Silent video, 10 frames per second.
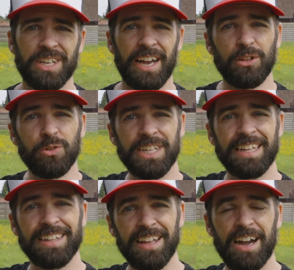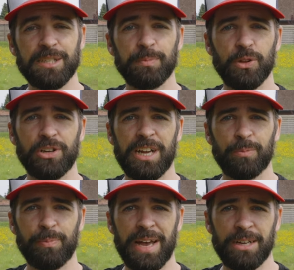I lose that nice blurred
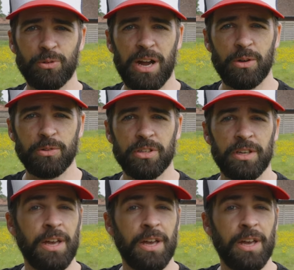out background.